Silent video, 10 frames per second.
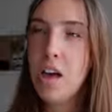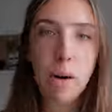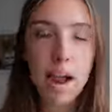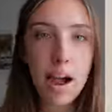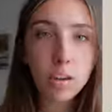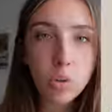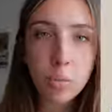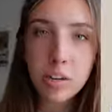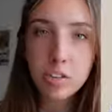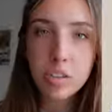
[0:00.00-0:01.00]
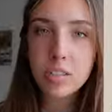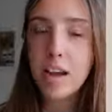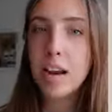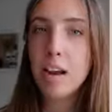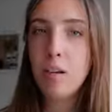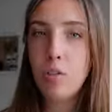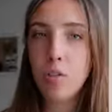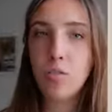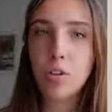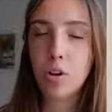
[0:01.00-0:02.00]
My actual Pinterest I kind of
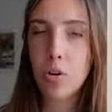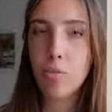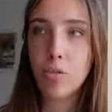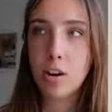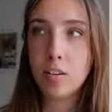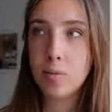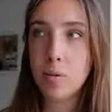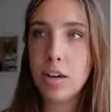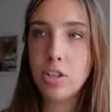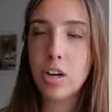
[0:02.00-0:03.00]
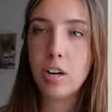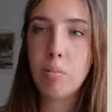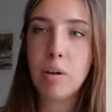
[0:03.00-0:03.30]
use to go for inspiration,